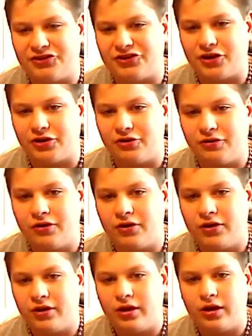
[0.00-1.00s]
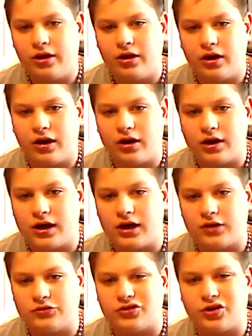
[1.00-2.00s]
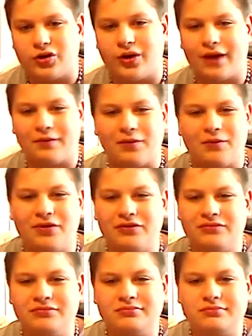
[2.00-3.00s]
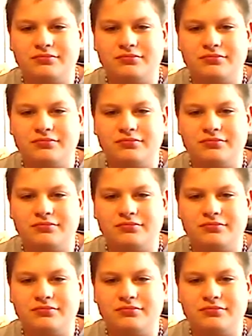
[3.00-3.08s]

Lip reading: show. So everyone,